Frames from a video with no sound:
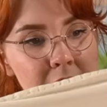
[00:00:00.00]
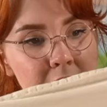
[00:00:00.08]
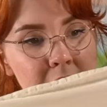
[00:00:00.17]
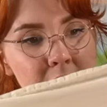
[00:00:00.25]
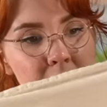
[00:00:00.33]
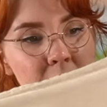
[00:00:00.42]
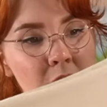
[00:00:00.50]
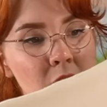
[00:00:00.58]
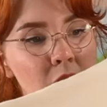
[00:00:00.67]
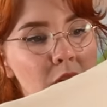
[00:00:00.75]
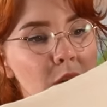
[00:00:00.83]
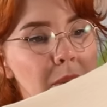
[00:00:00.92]
honestly don't even
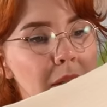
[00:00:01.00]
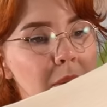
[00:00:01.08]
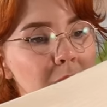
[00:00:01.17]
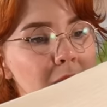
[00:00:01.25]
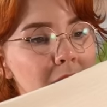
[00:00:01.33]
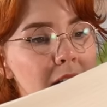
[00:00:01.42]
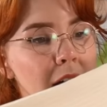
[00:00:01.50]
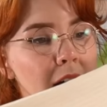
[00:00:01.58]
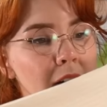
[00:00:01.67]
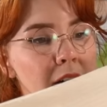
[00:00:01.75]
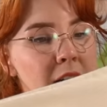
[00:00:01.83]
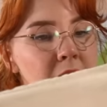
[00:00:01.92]
know if you'll be able to
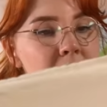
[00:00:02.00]
tell.